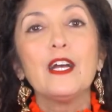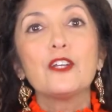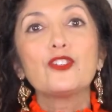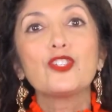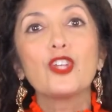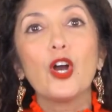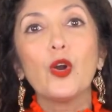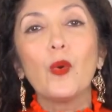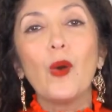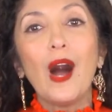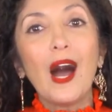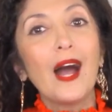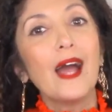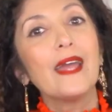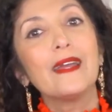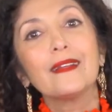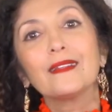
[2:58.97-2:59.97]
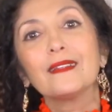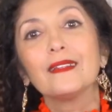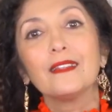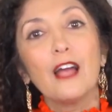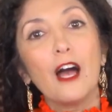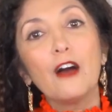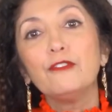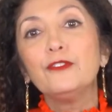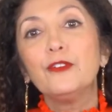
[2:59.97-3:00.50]
So I
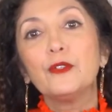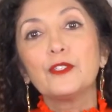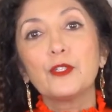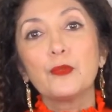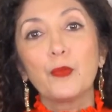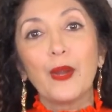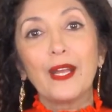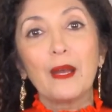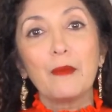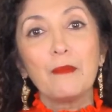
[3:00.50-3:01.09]
love to bring a